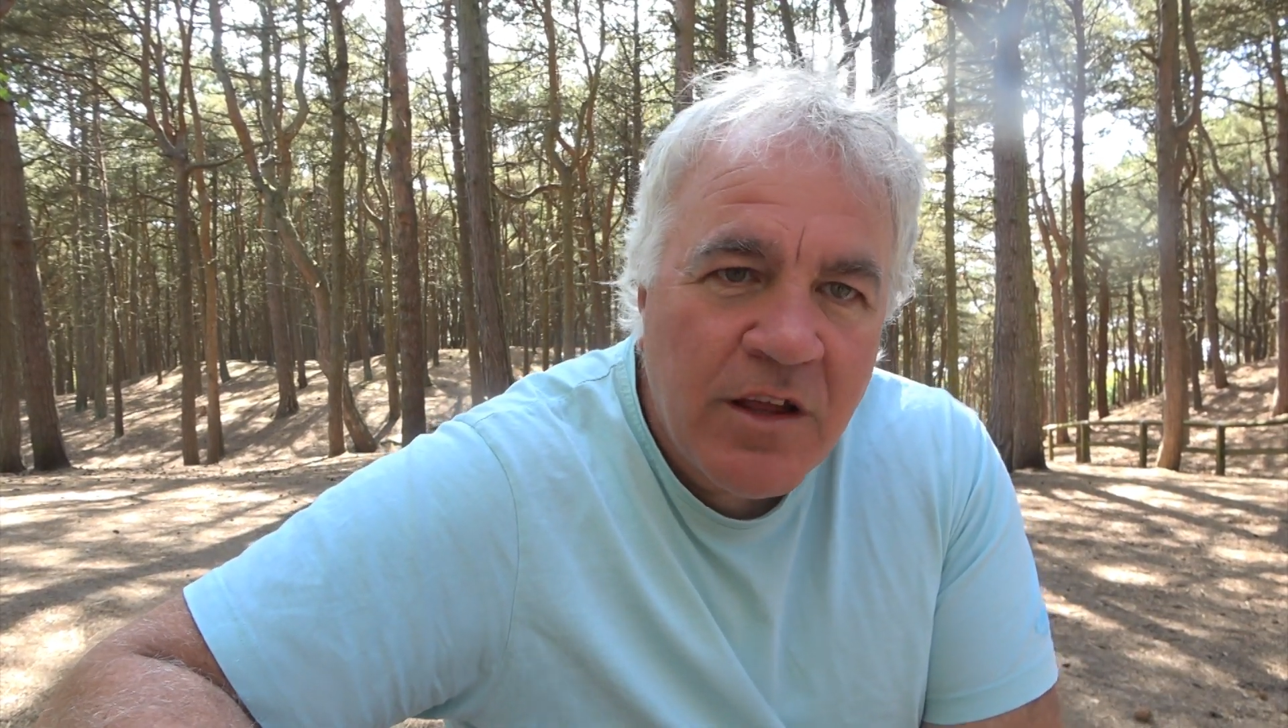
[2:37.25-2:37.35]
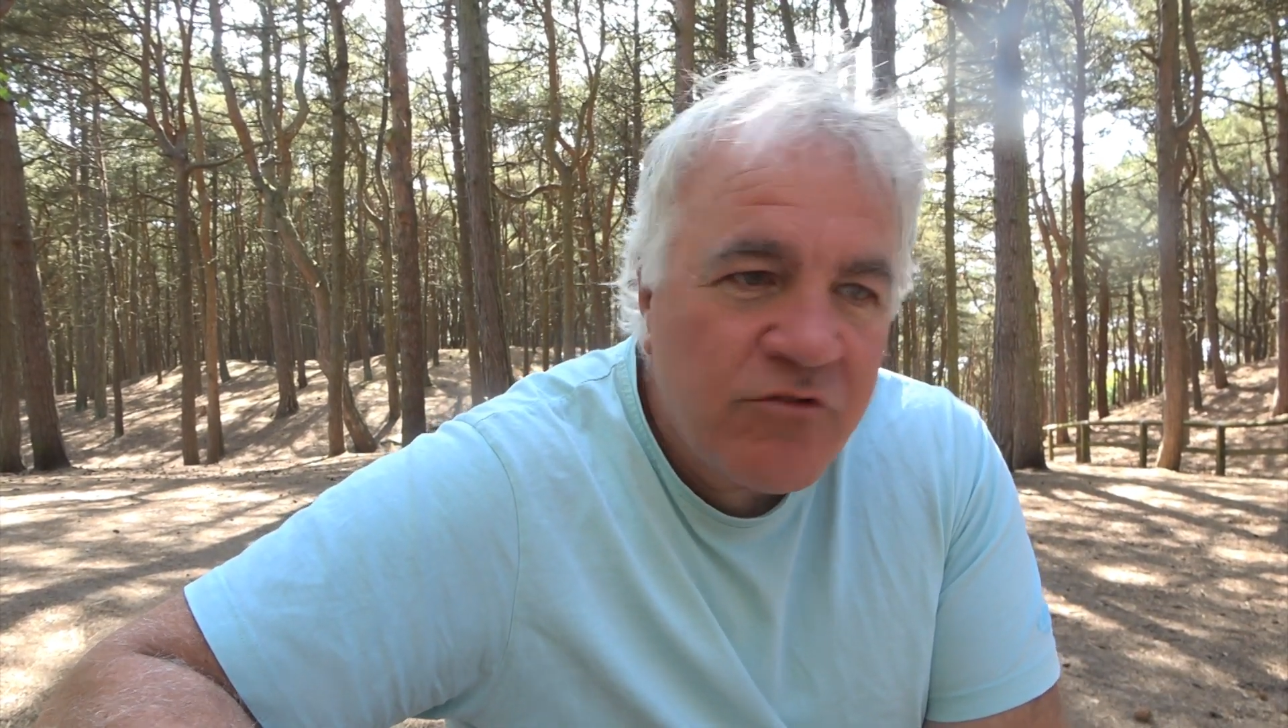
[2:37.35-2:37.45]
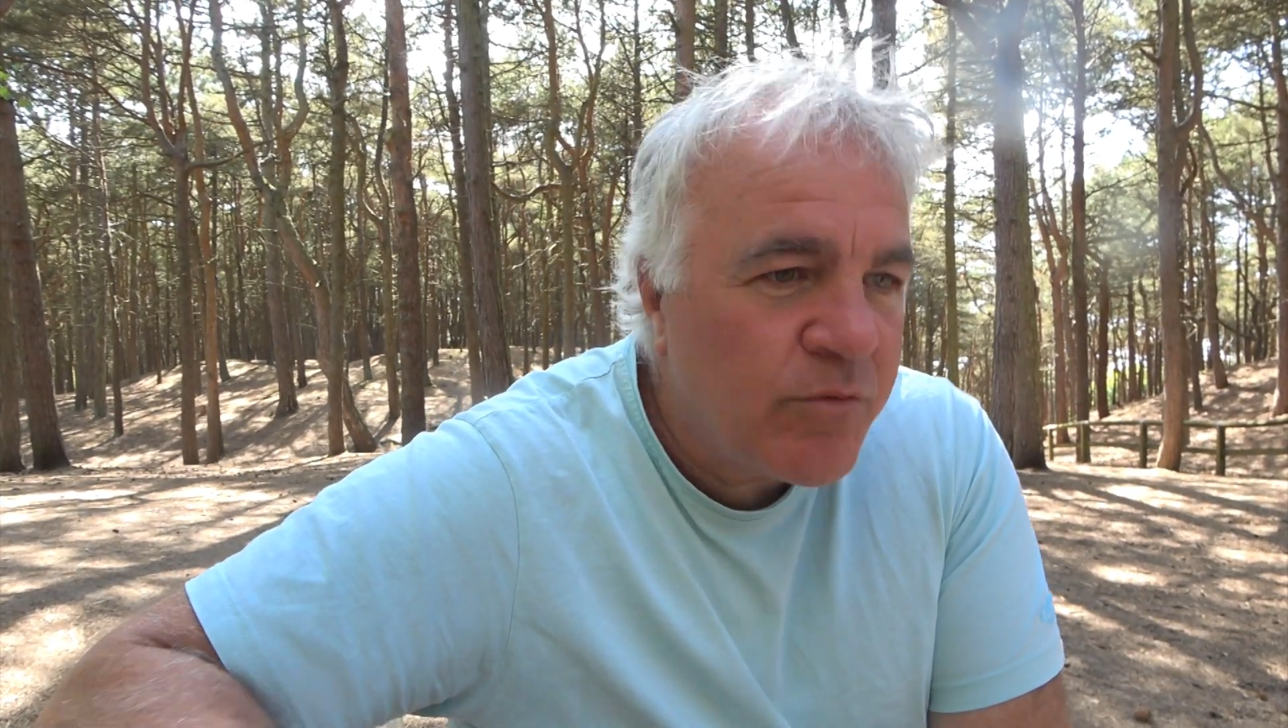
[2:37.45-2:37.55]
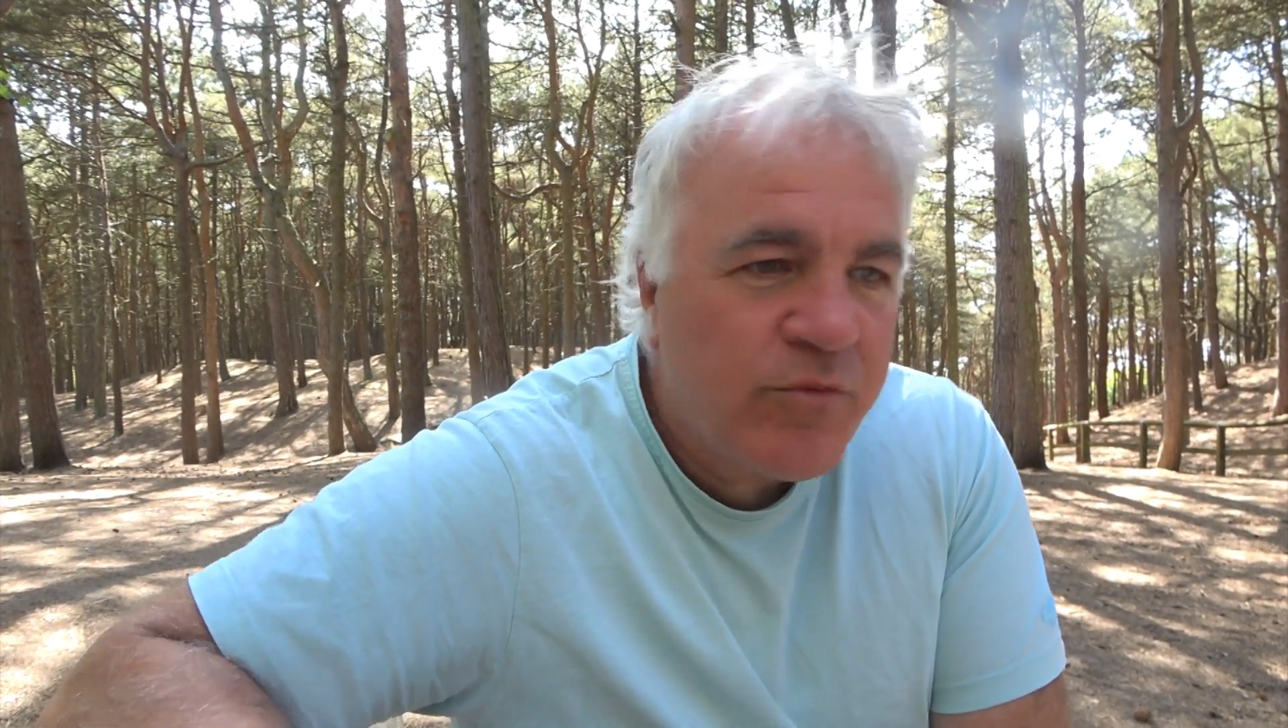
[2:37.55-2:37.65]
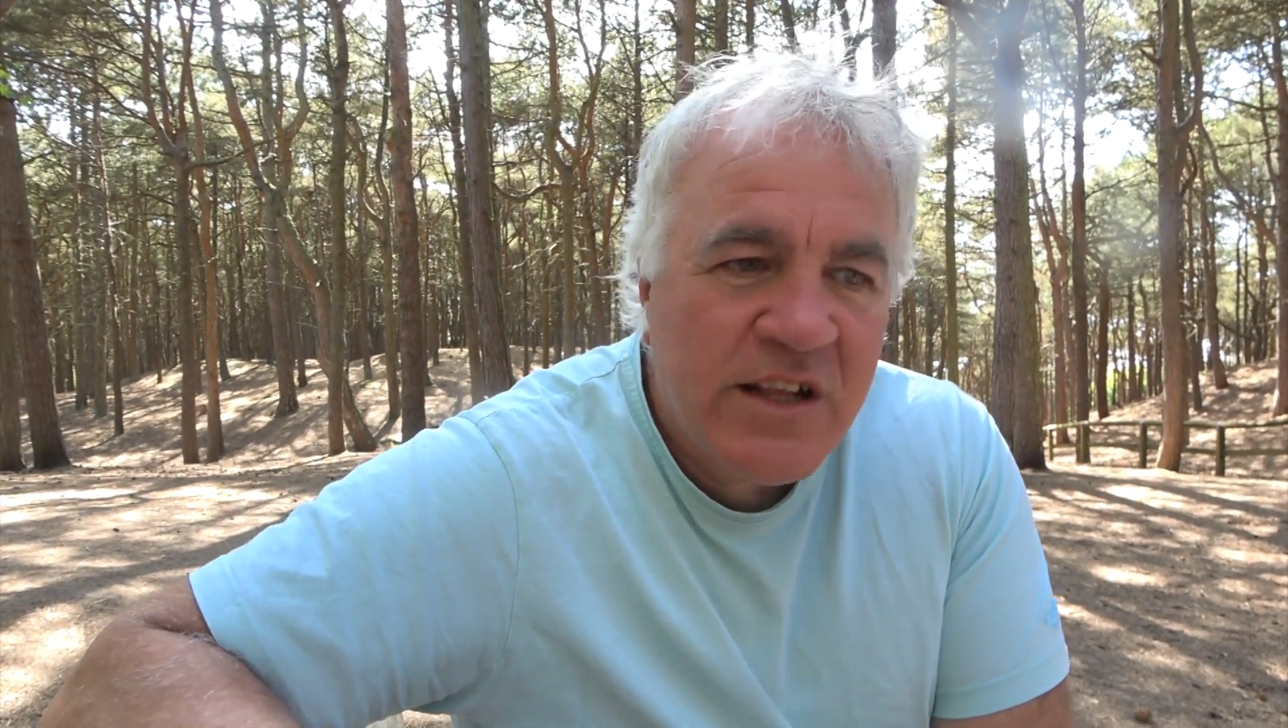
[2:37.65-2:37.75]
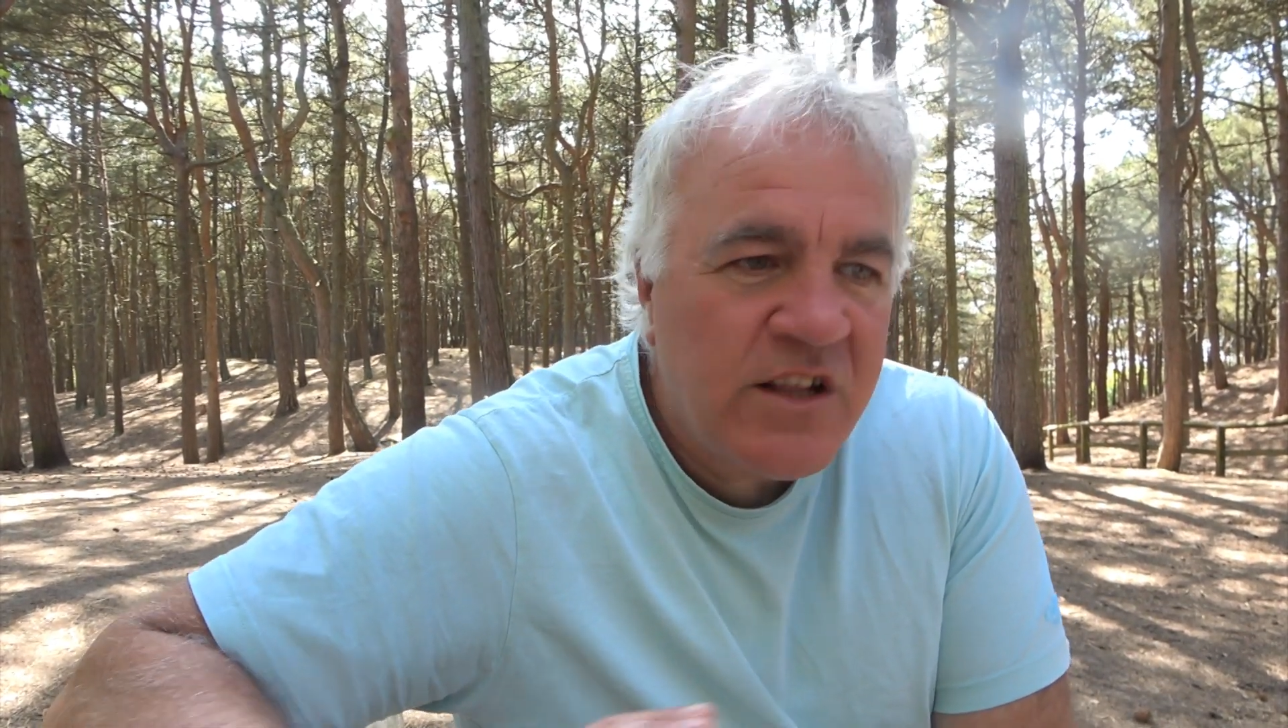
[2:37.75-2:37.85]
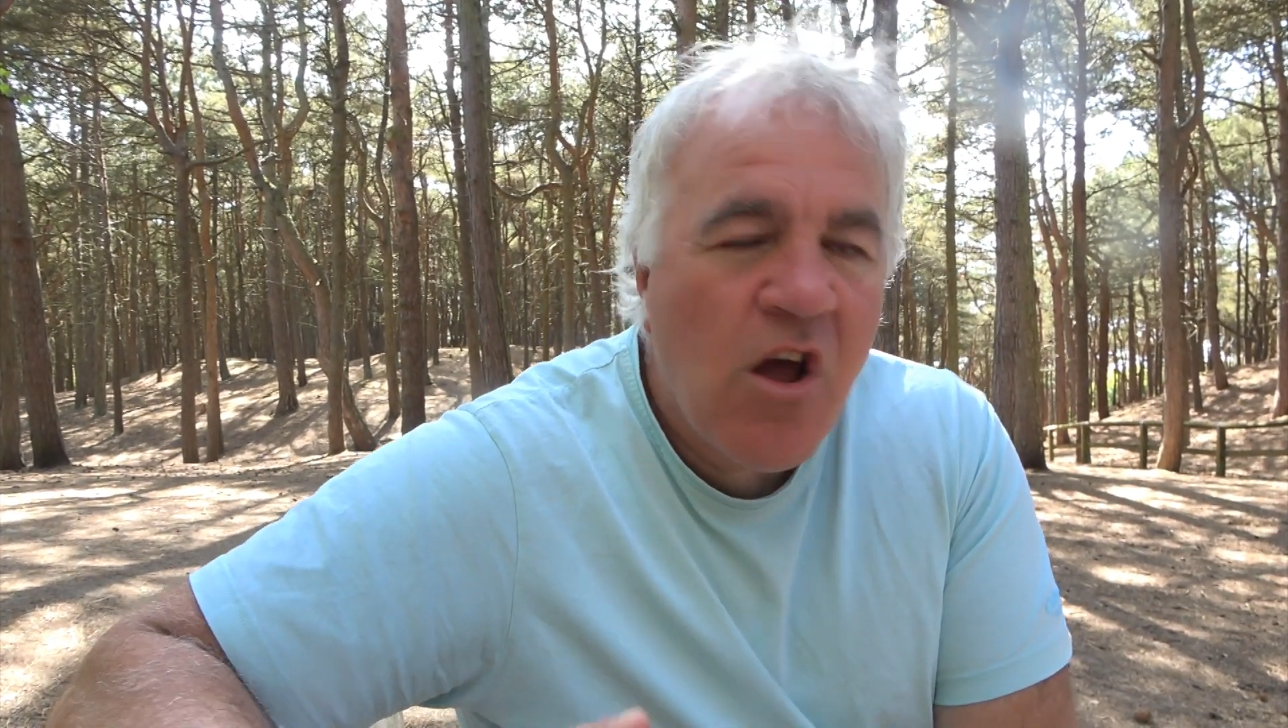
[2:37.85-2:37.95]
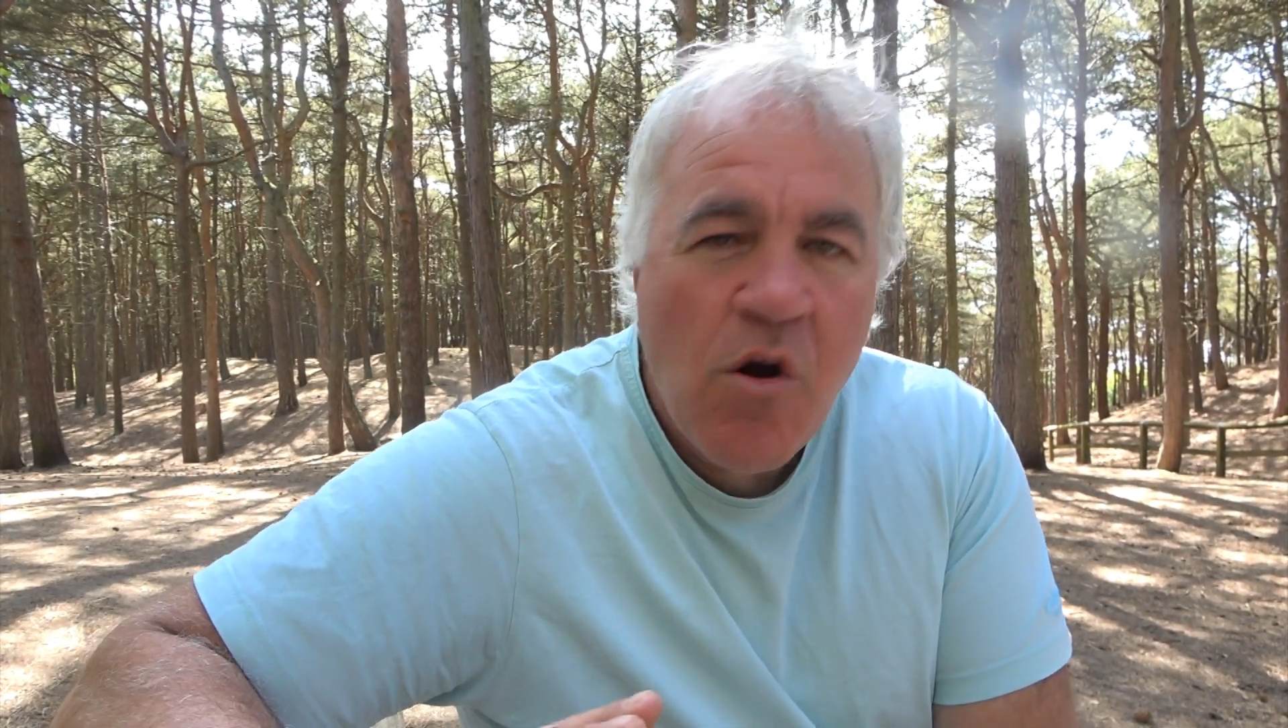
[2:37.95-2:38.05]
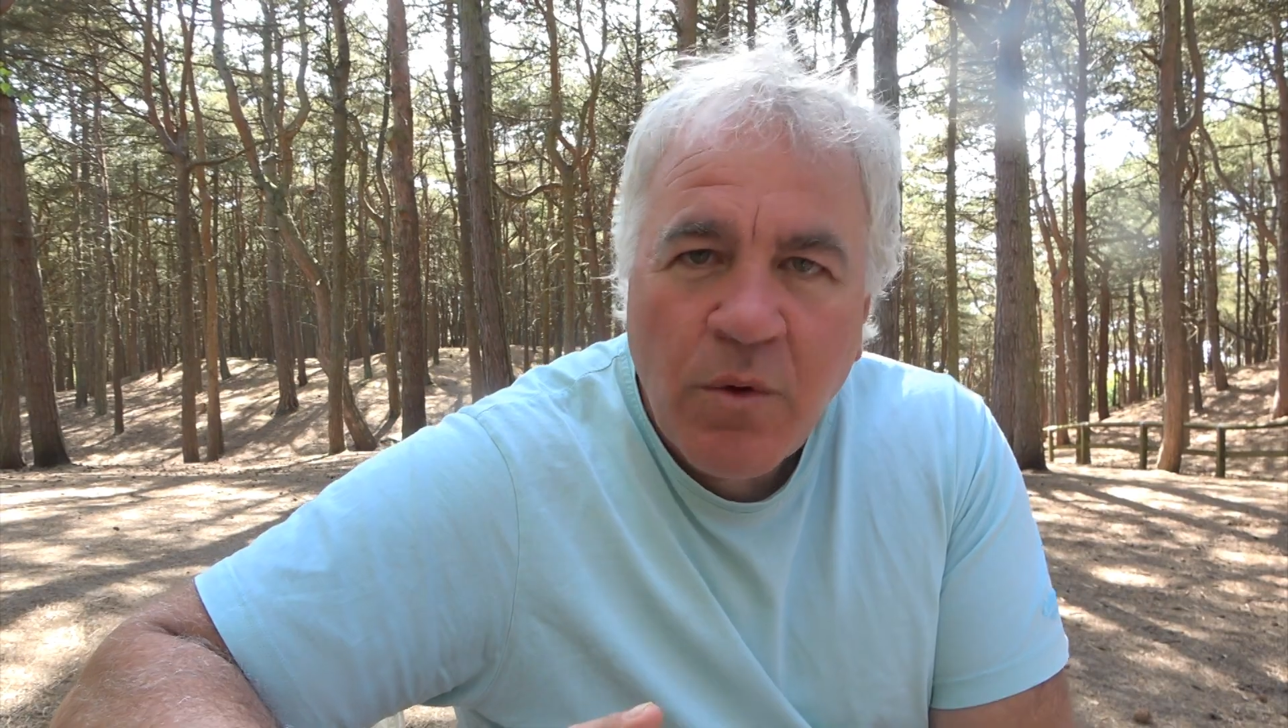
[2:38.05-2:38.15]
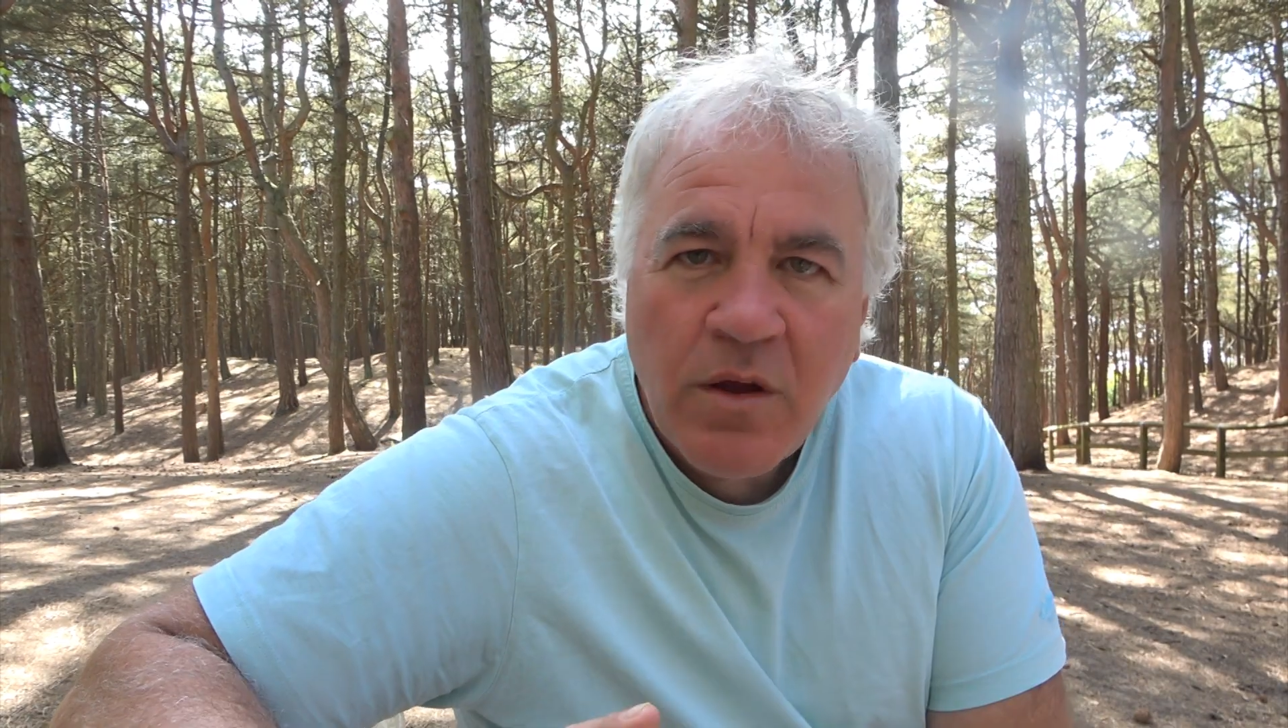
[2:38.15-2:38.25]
Trump said, no,